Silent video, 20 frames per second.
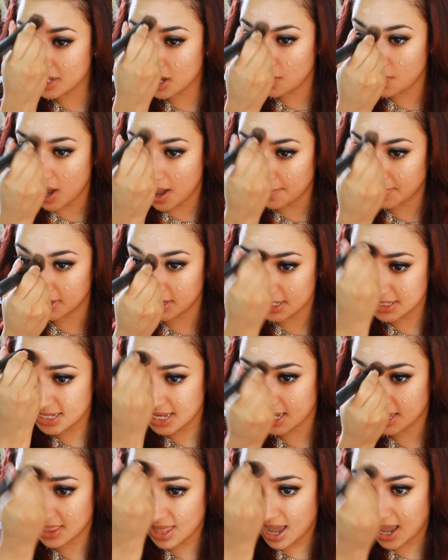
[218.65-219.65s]
So I'm going
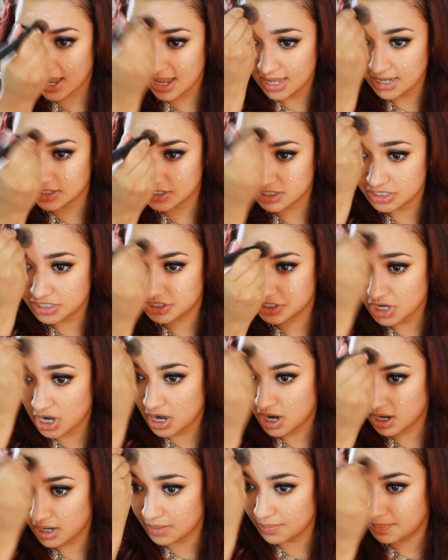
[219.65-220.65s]
to take that and just
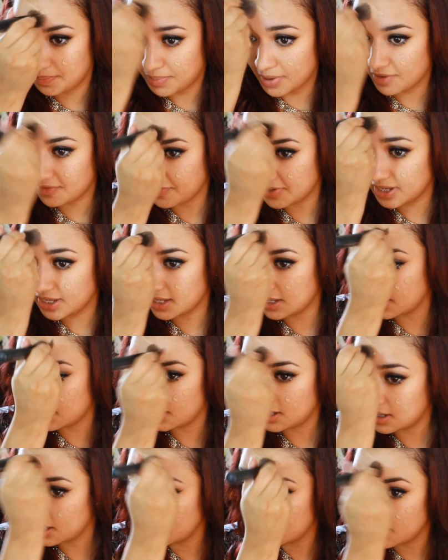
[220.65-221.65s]
start
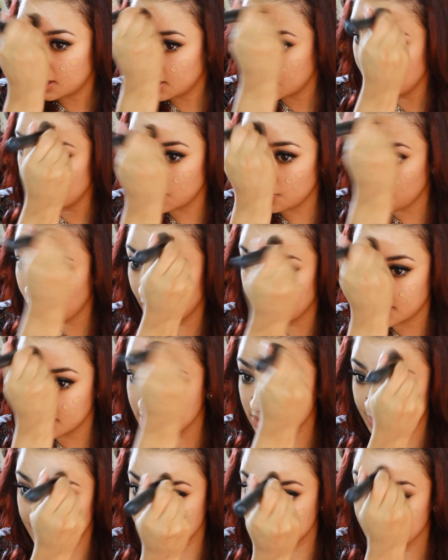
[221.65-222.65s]
buffing it right
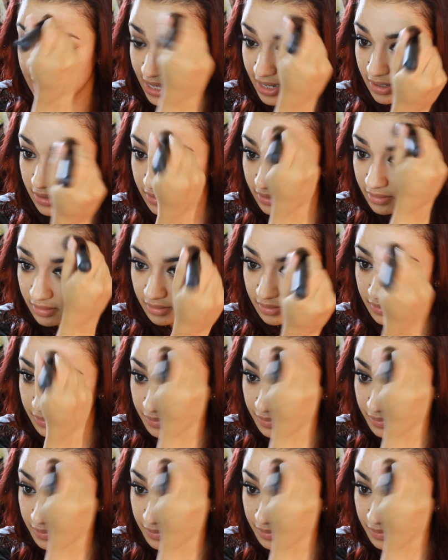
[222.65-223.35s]
into my skin.